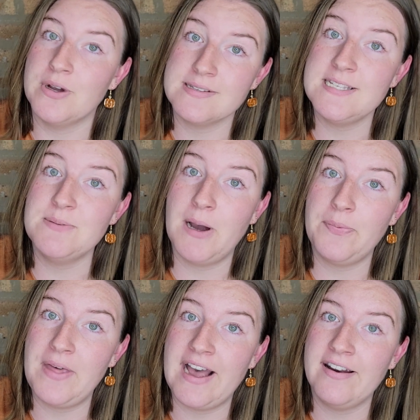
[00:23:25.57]
We'll see
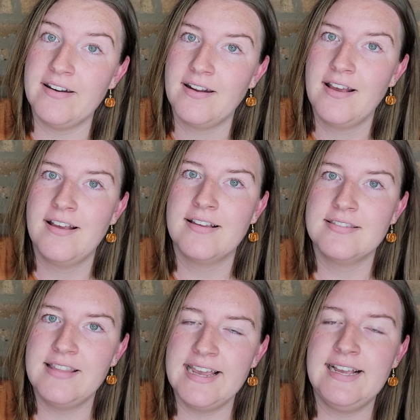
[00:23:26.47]
about that."
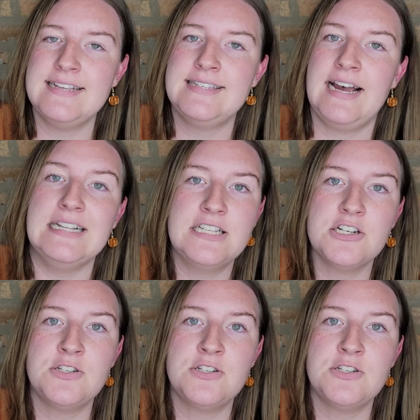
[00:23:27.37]
Like I said,